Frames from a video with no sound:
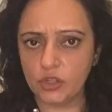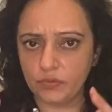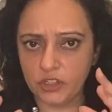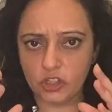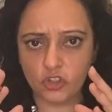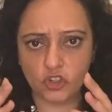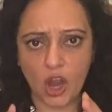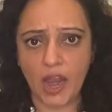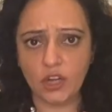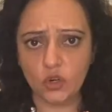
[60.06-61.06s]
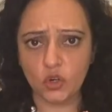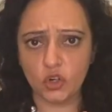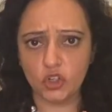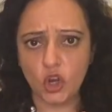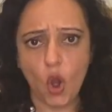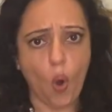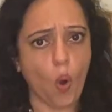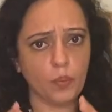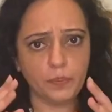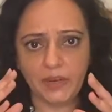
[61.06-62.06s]
of this childhood
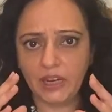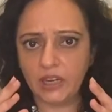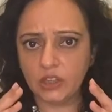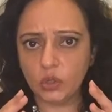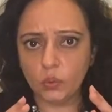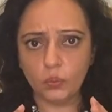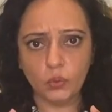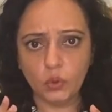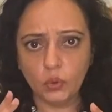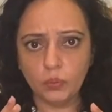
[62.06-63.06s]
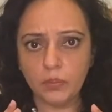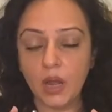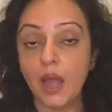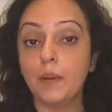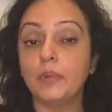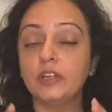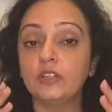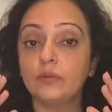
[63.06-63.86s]
or being in the womb, but